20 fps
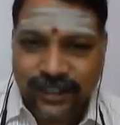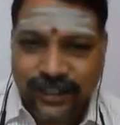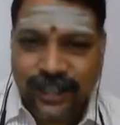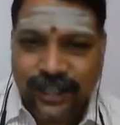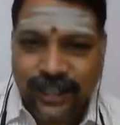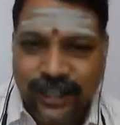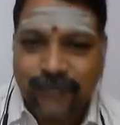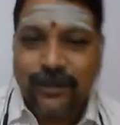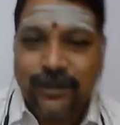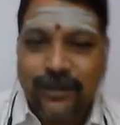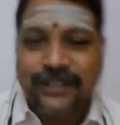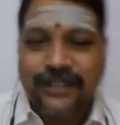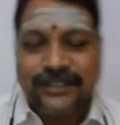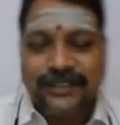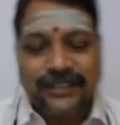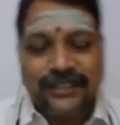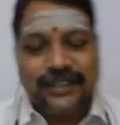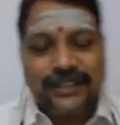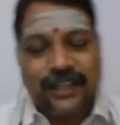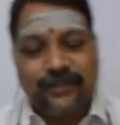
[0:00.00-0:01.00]
AGMA is
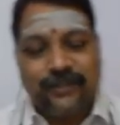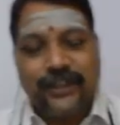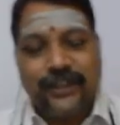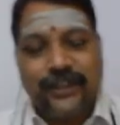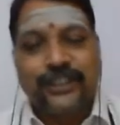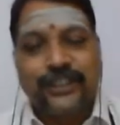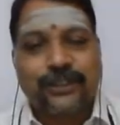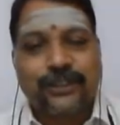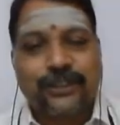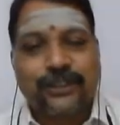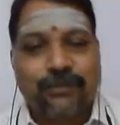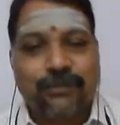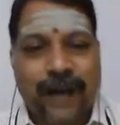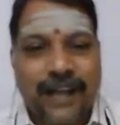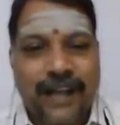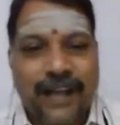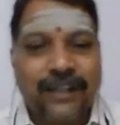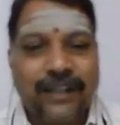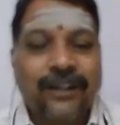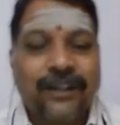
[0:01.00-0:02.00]
a certification
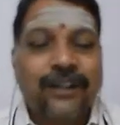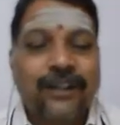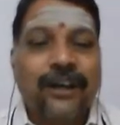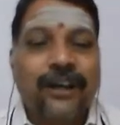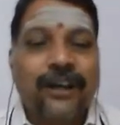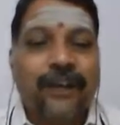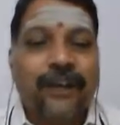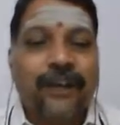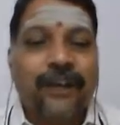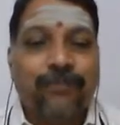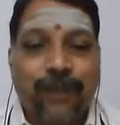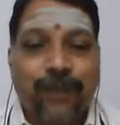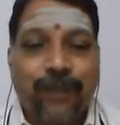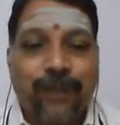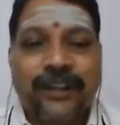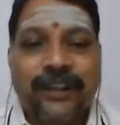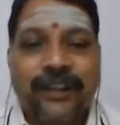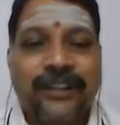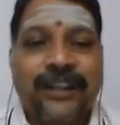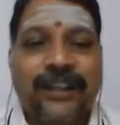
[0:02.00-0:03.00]
mark
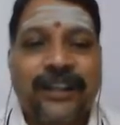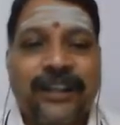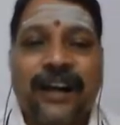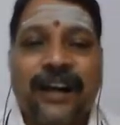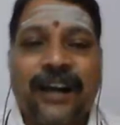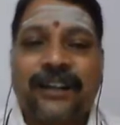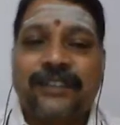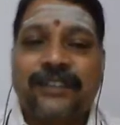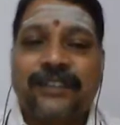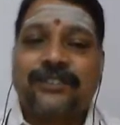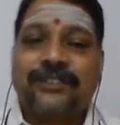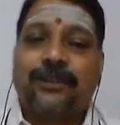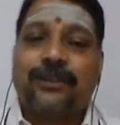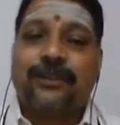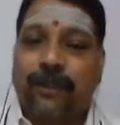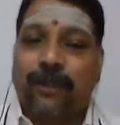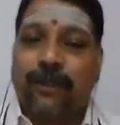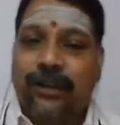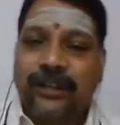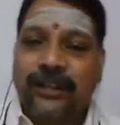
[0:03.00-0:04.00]
employed in the agriculture
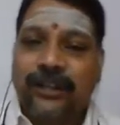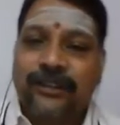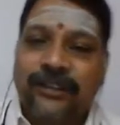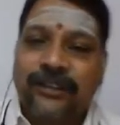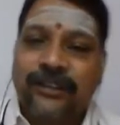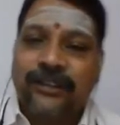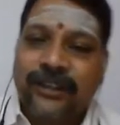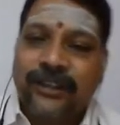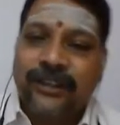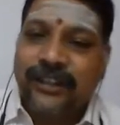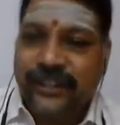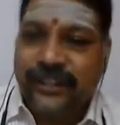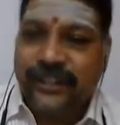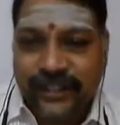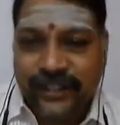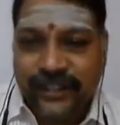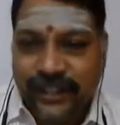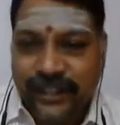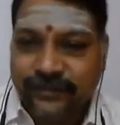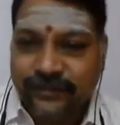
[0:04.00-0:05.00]
product in
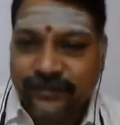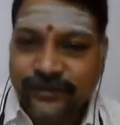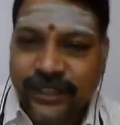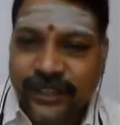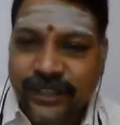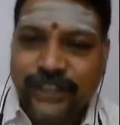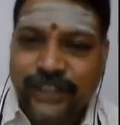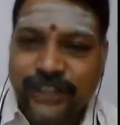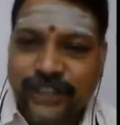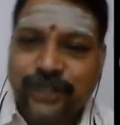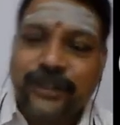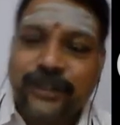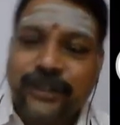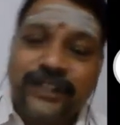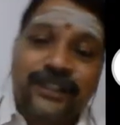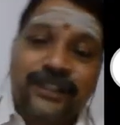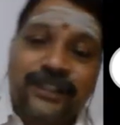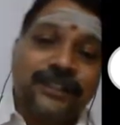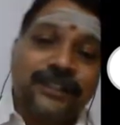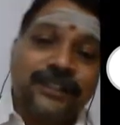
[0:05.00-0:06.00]
India,
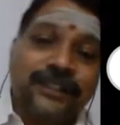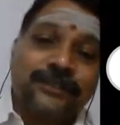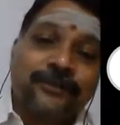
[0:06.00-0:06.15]
assuring that